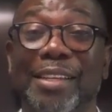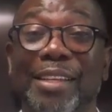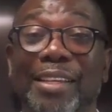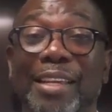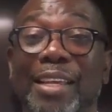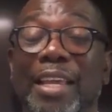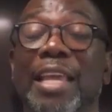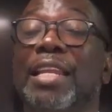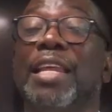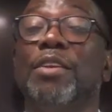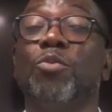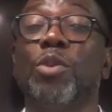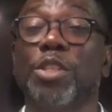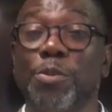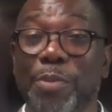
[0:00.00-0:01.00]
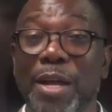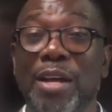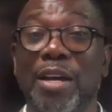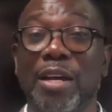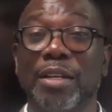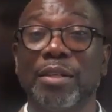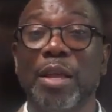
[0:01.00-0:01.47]
He, he didn't
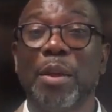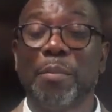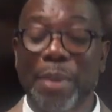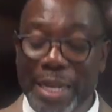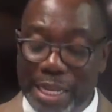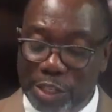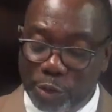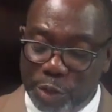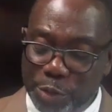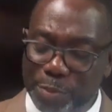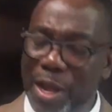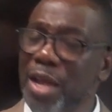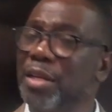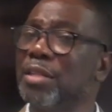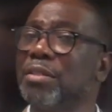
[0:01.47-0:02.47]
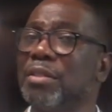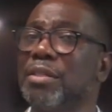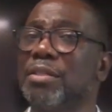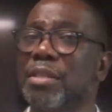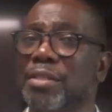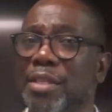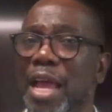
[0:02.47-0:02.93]
respond, but he responded to
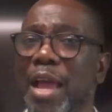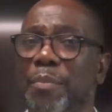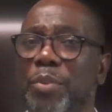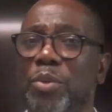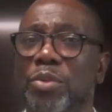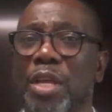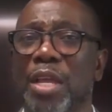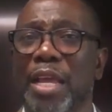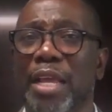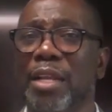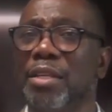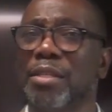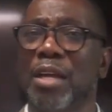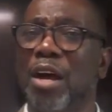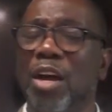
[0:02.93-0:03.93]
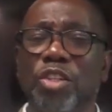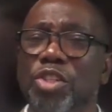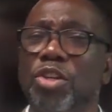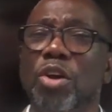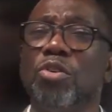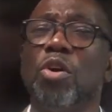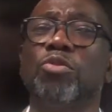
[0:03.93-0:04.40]
his disciples, and they said, aren't you
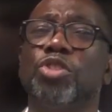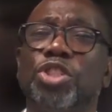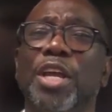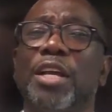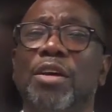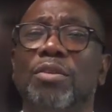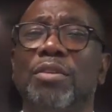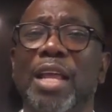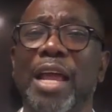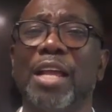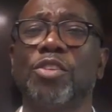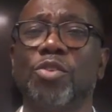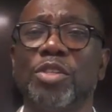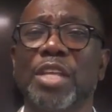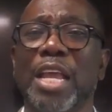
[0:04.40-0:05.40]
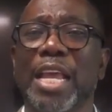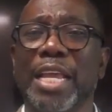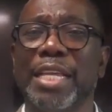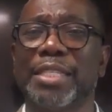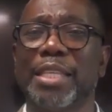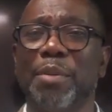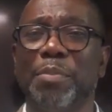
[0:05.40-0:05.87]
going to go check on Lazarus?
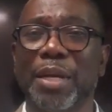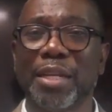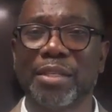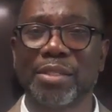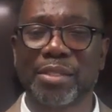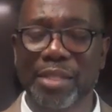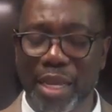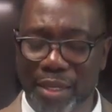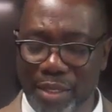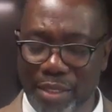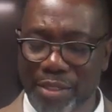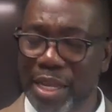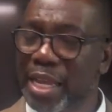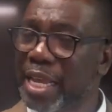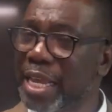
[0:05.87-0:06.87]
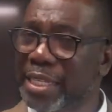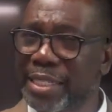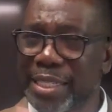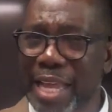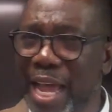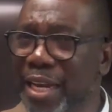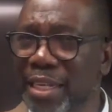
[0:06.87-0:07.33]
He said, but his sickness is
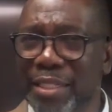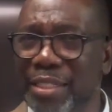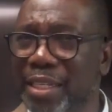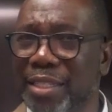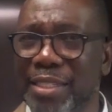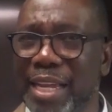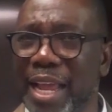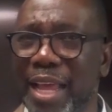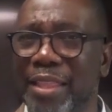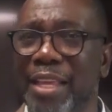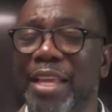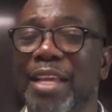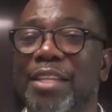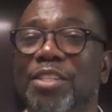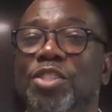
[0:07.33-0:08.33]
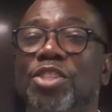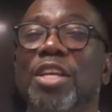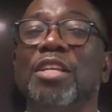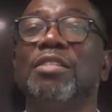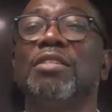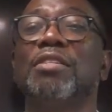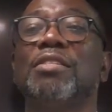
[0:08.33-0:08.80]
not unto death.
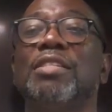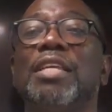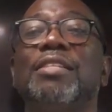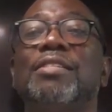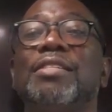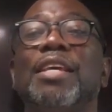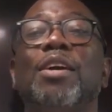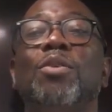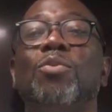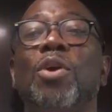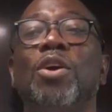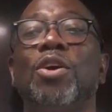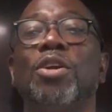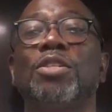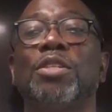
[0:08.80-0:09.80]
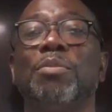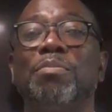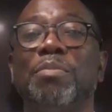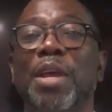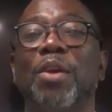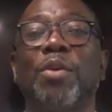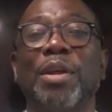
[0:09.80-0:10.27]
Jesus didn't say a word to
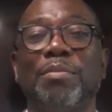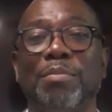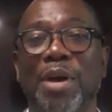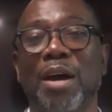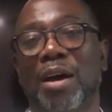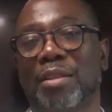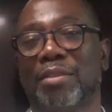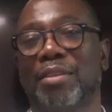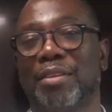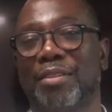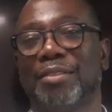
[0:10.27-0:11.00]
Mary and Martha.